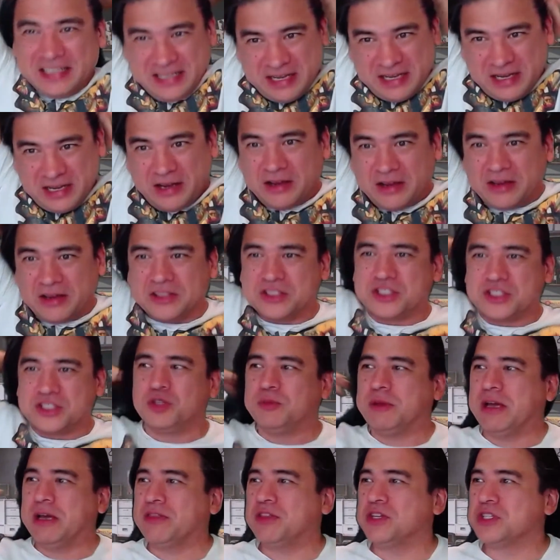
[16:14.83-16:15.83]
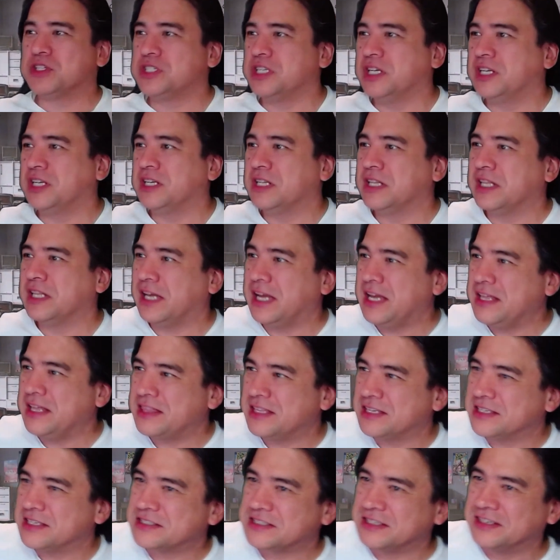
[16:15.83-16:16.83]
Oh, it's too bad there's none of the
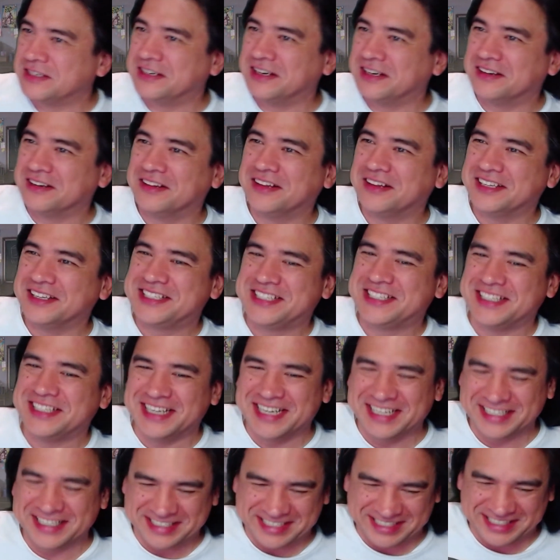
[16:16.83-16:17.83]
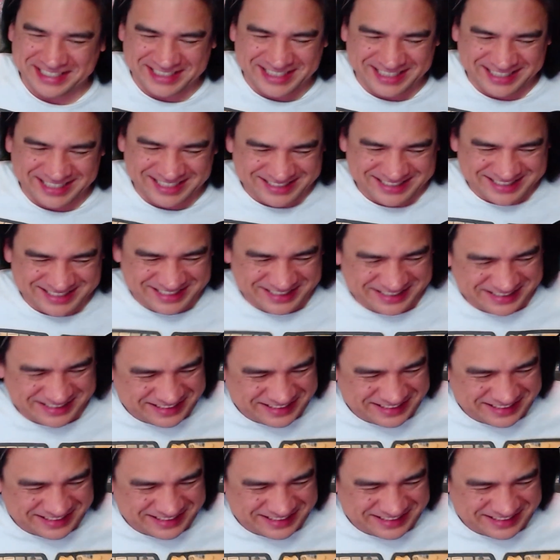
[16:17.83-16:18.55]
atheists in here listening to this.